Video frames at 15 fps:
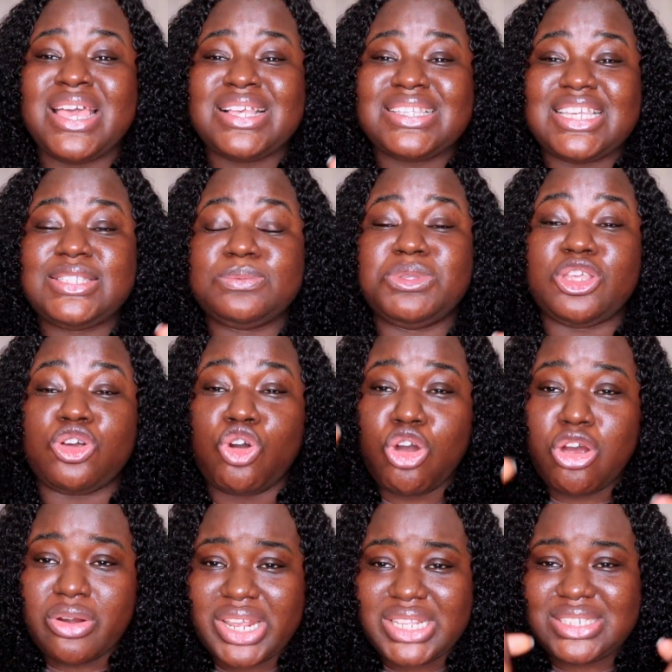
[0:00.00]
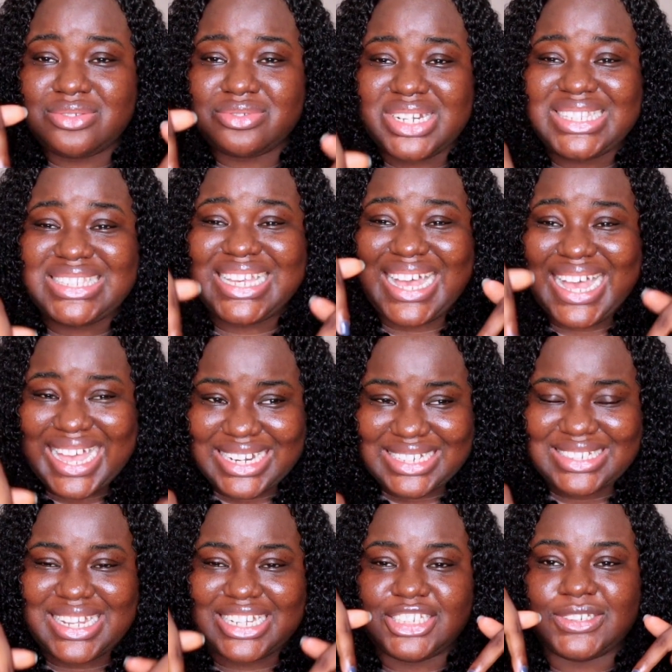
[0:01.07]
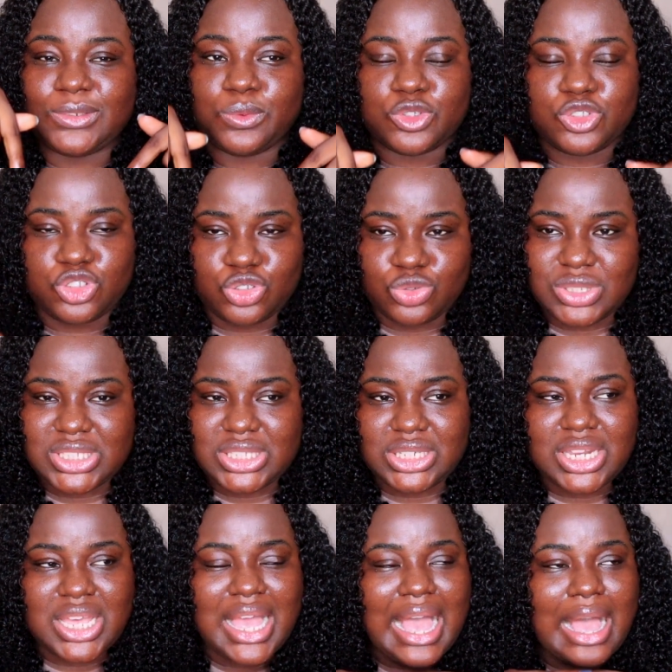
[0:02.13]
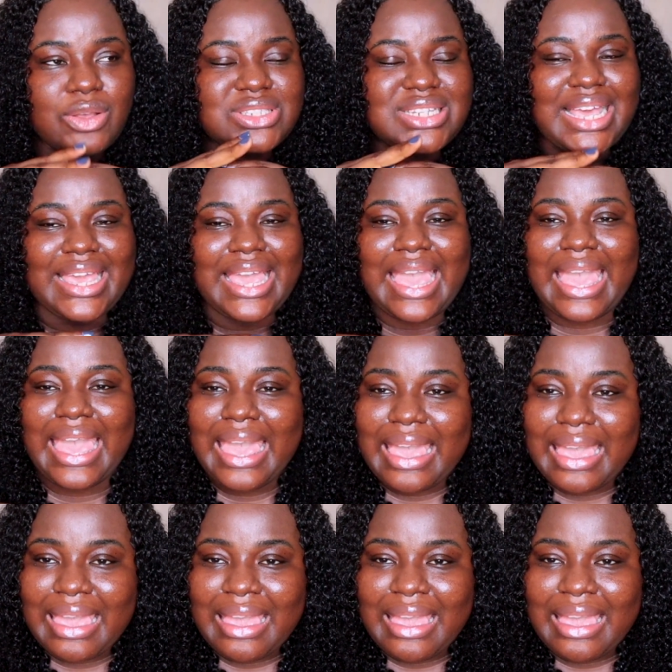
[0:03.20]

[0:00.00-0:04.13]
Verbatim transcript: Sent me the current rate card that she was using. I was like, eh?